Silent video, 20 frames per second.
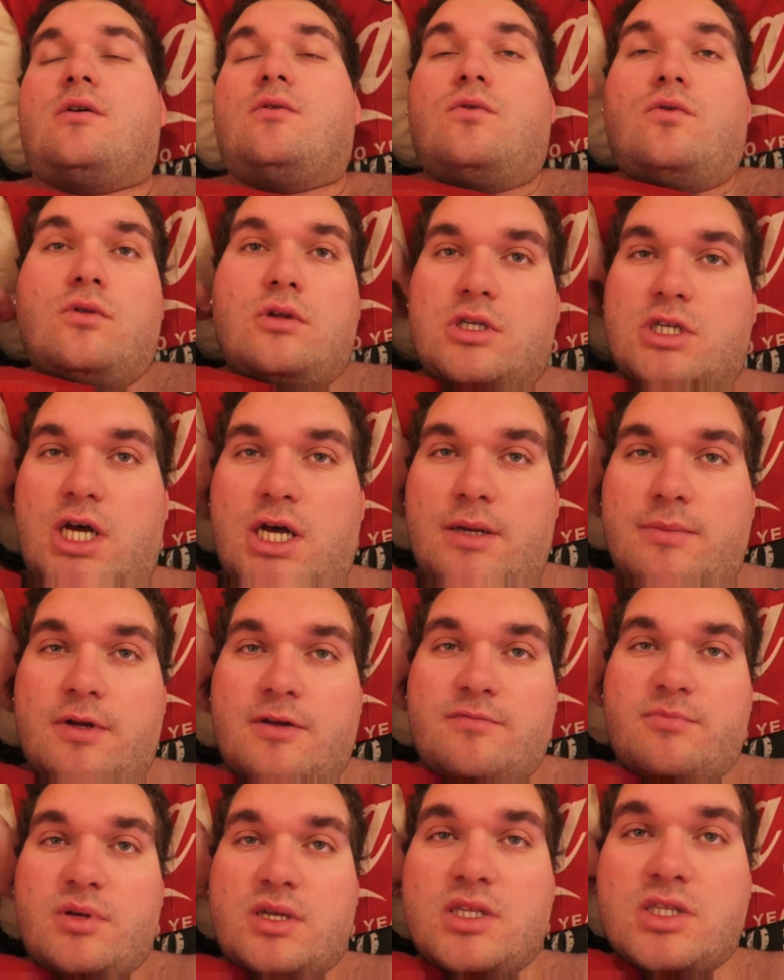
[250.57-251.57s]
All the time
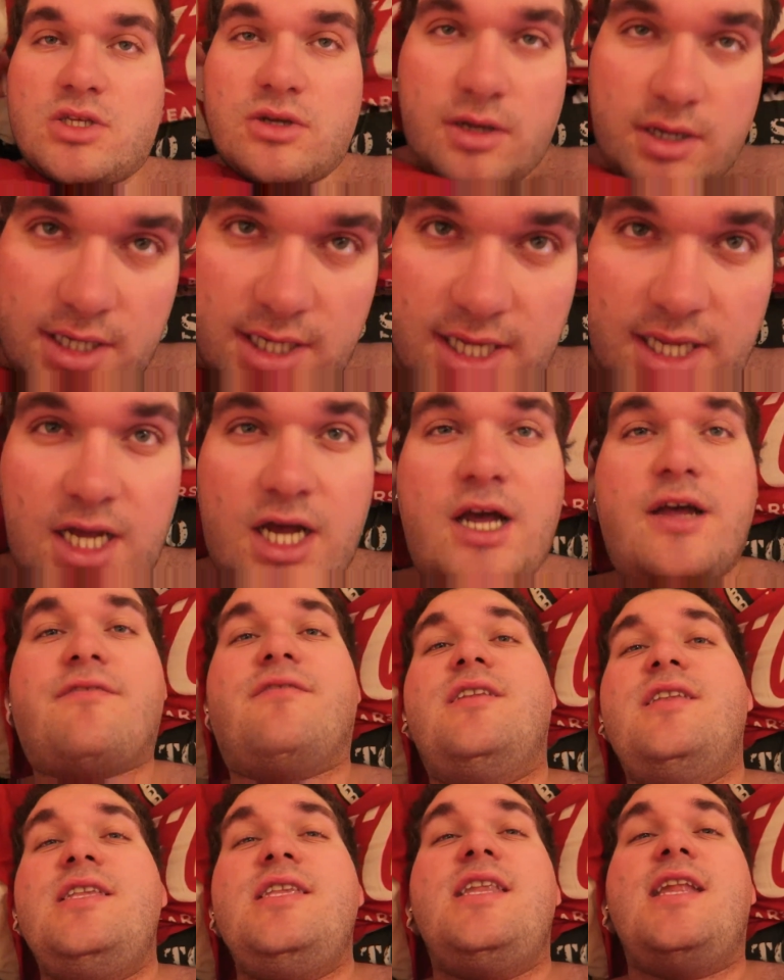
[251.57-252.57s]
I've been doing it,
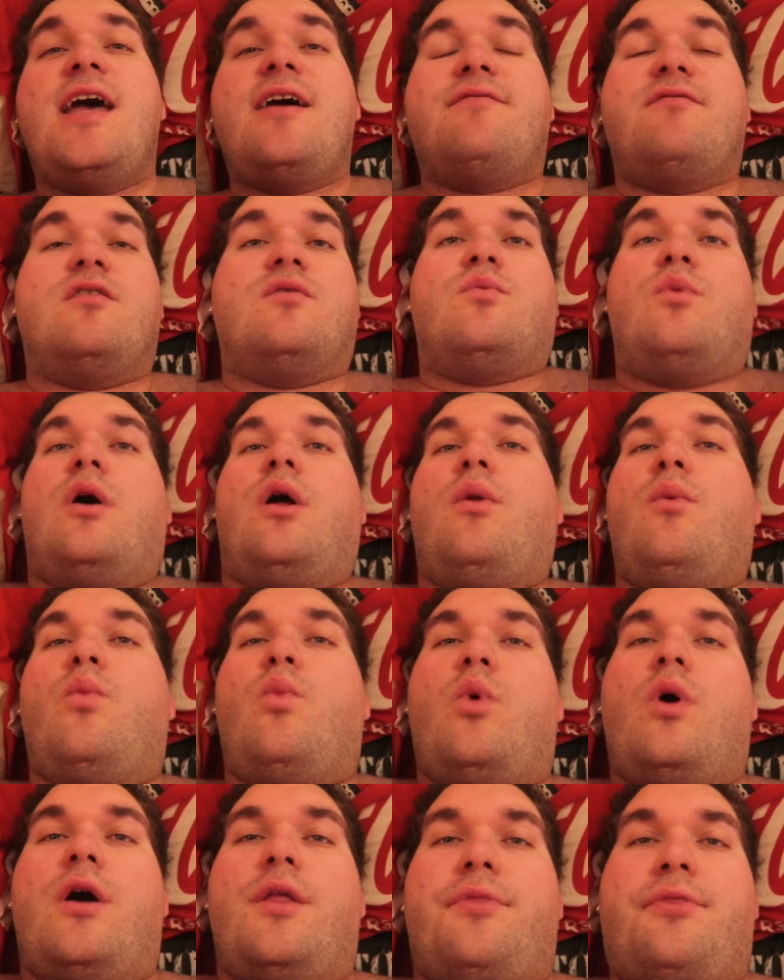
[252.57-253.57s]
I've never won
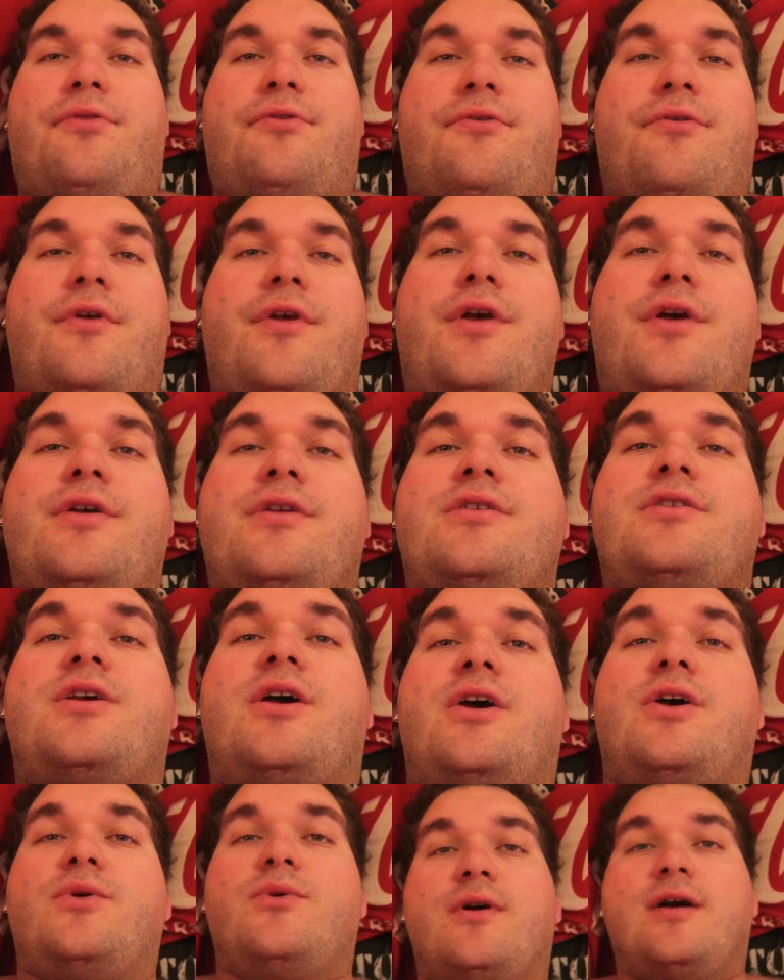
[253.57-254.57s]
once.
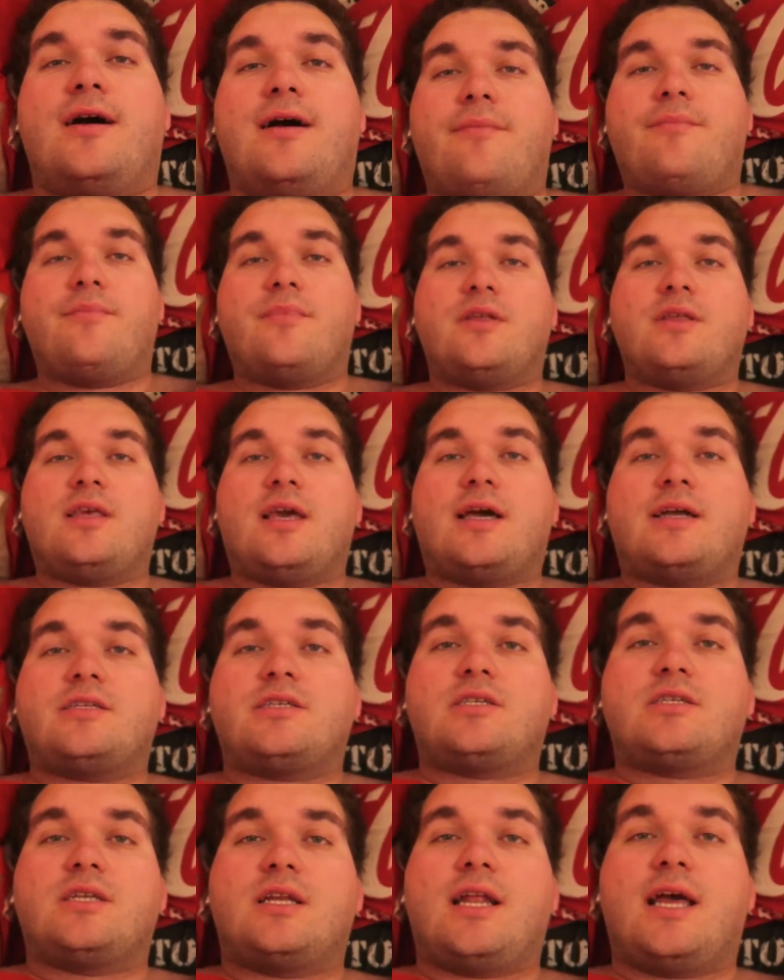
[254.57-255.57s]
So yeah,
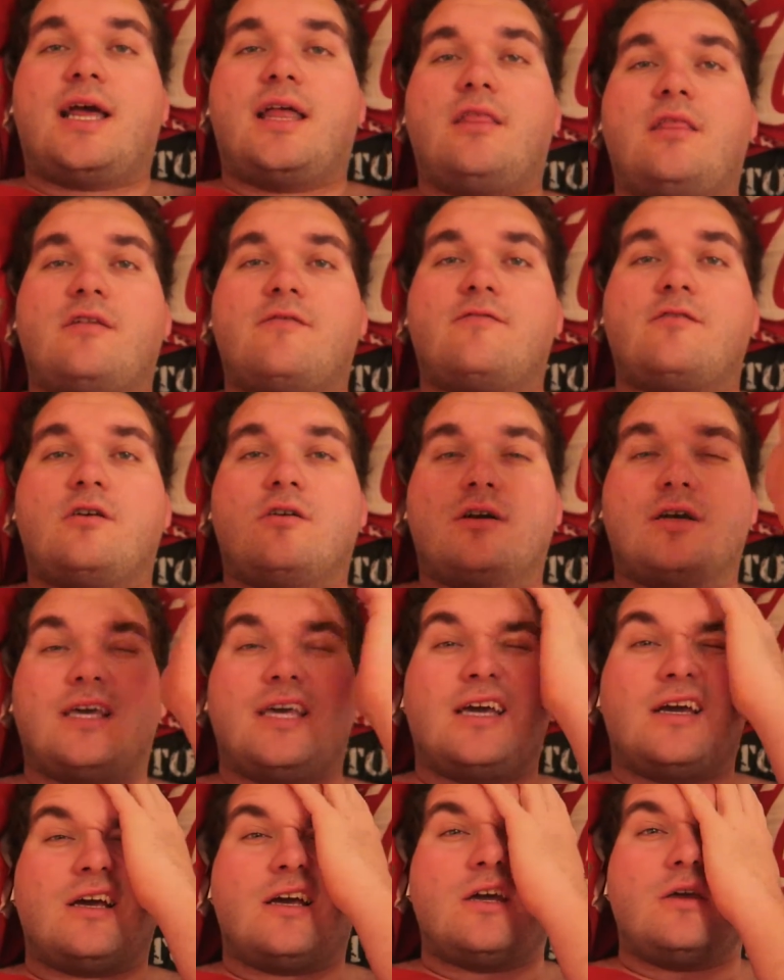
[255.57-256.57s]
just going to end the vlog
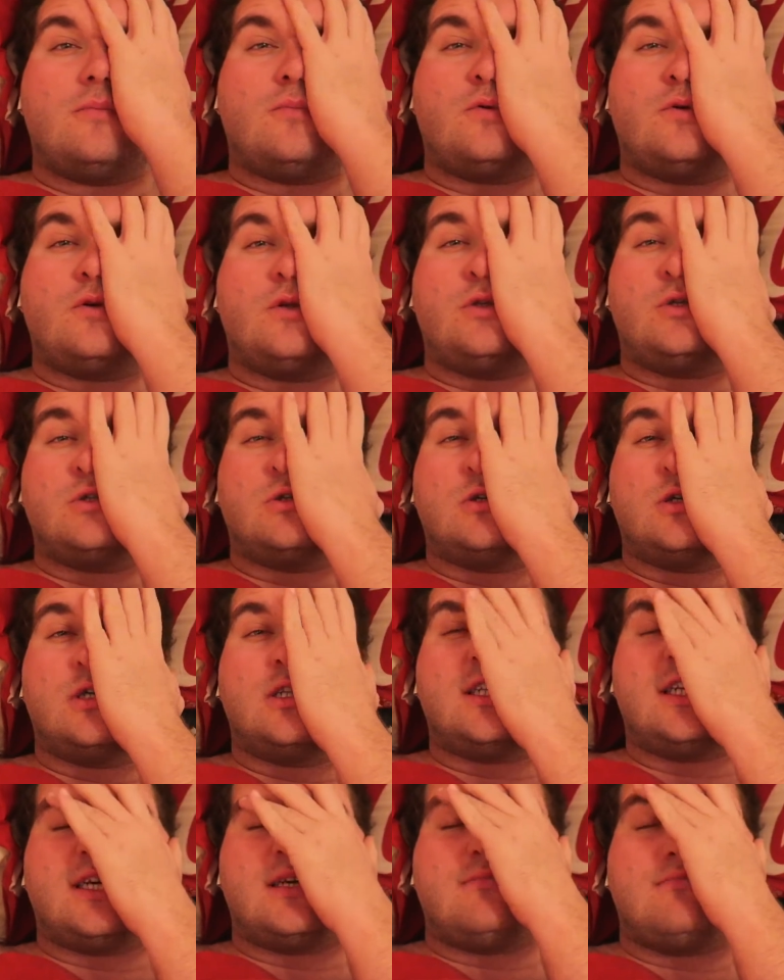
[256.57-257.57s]
here. I hope you
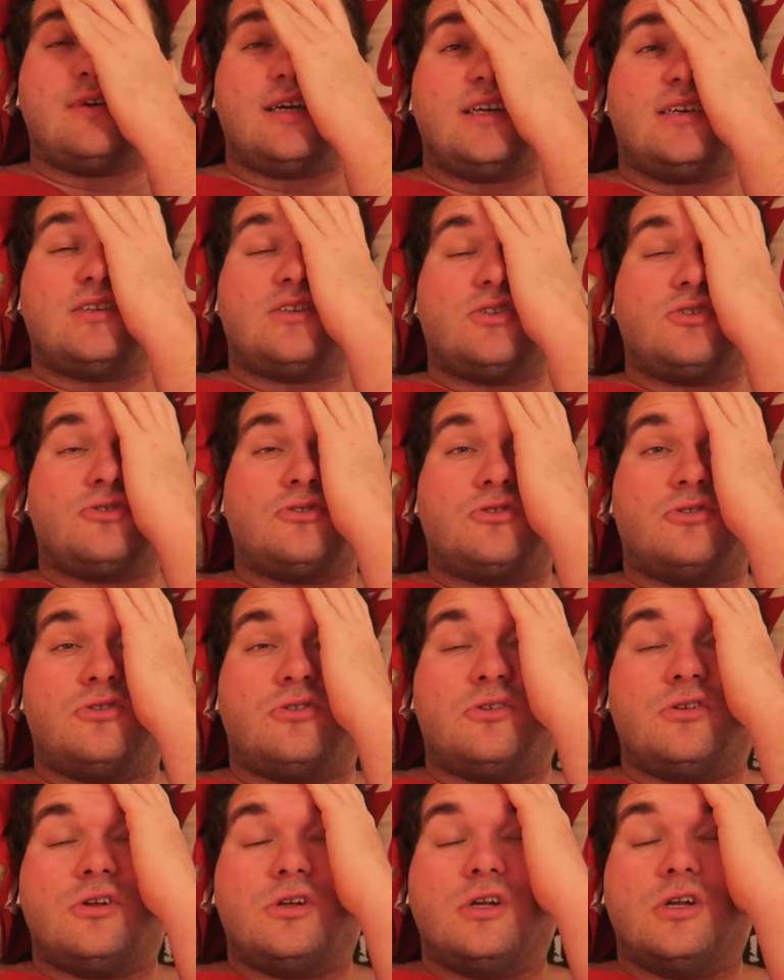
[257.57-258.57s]
enjoyed it. Make
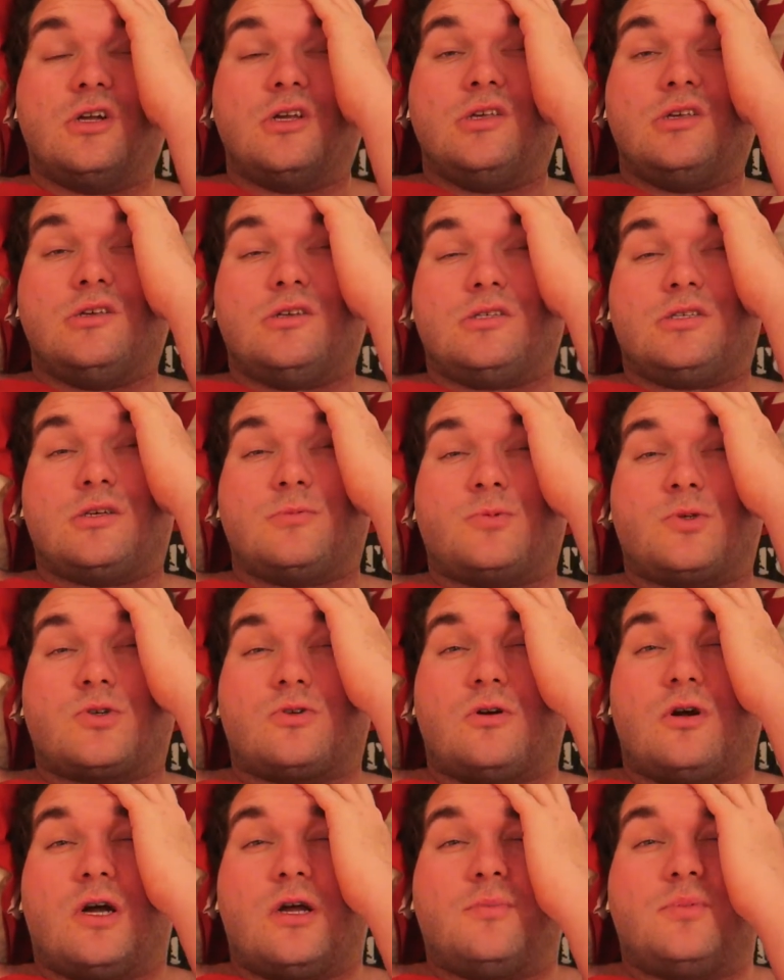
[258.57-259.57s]
sure you
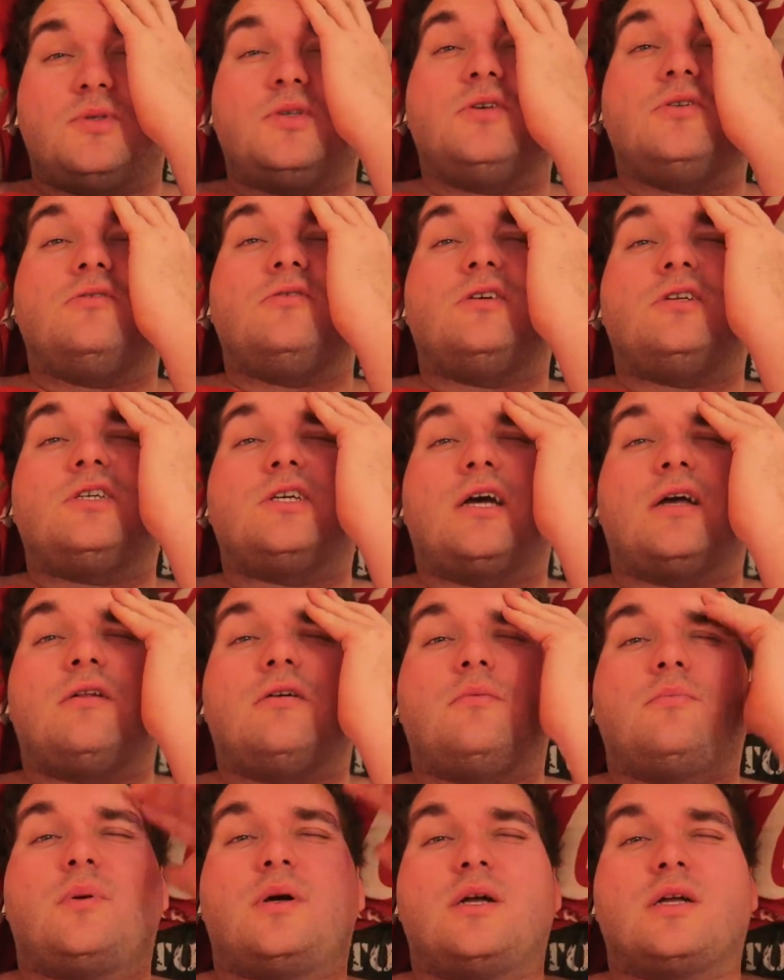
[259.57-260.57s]
subscribe to the
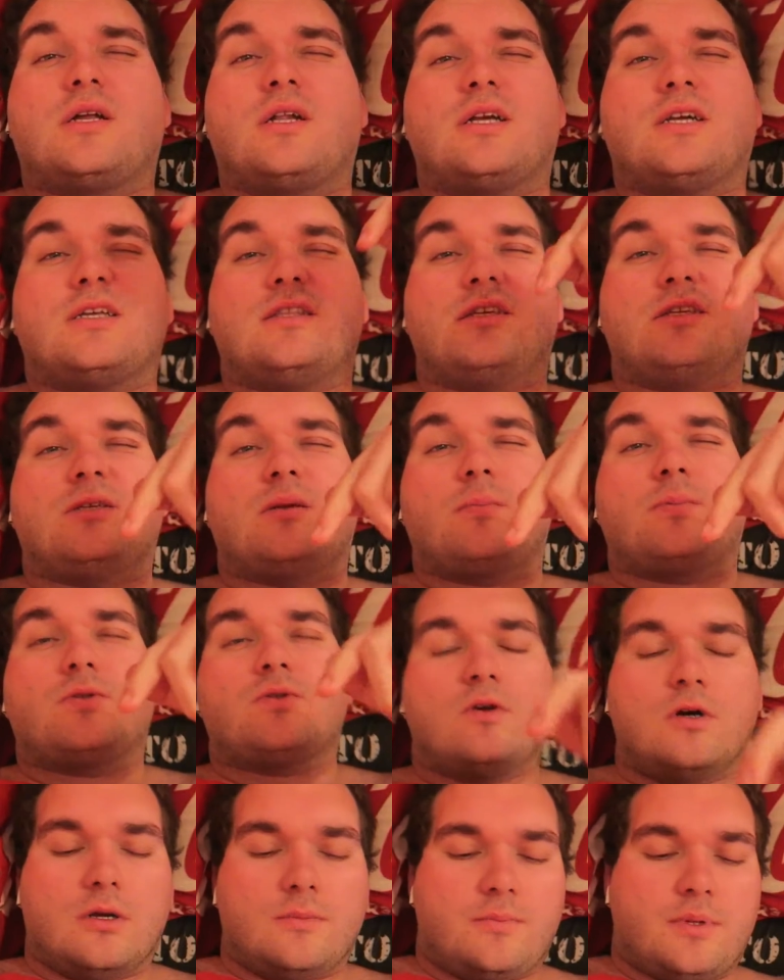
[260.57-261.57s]
channel by clicking the
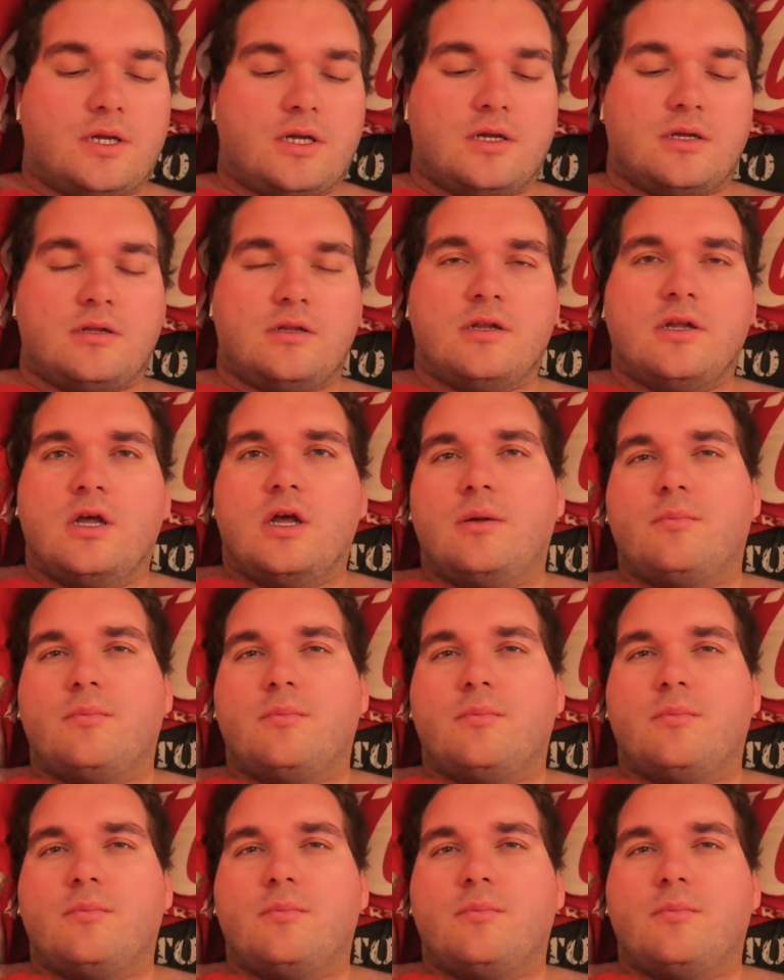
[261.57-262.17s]
subscribe button,